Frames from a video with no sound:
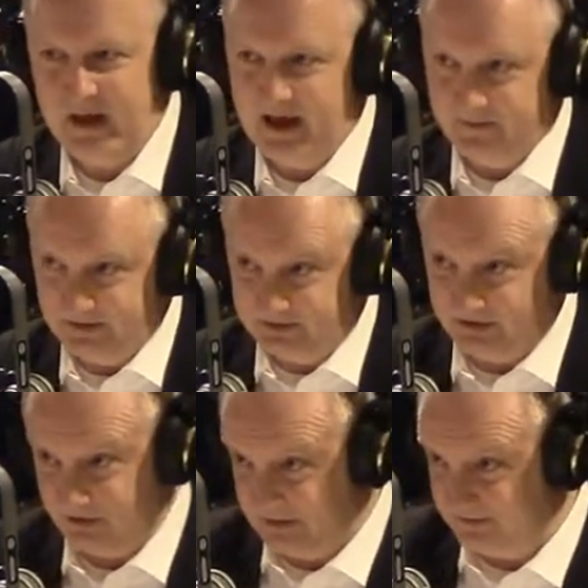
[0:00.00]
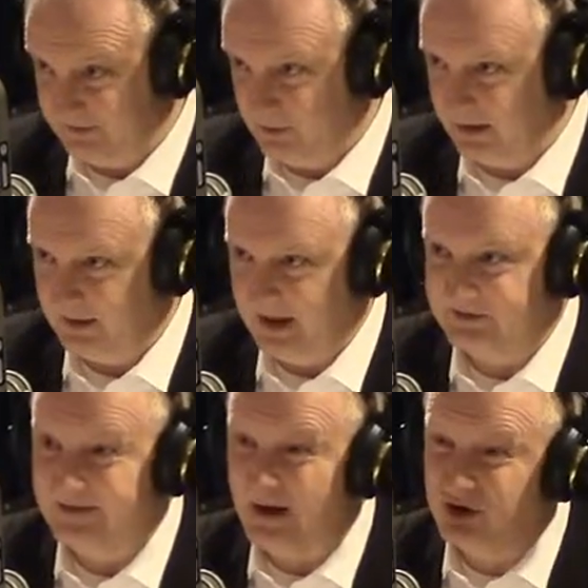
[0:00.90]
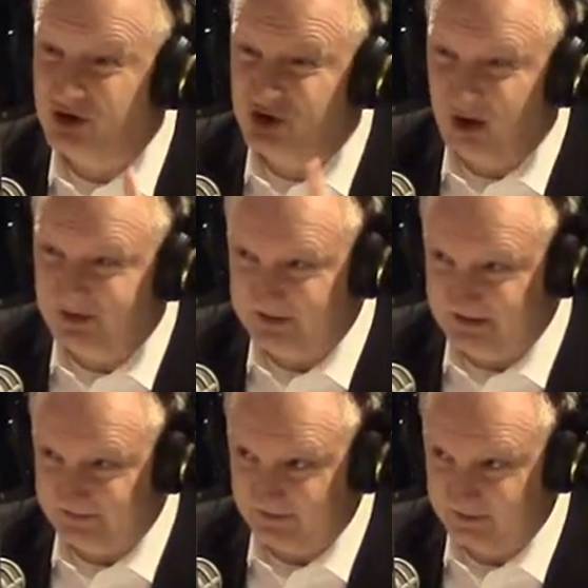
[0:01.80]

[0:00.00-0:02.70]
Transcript: And the legislature doesn't do it. And so now a judge says it.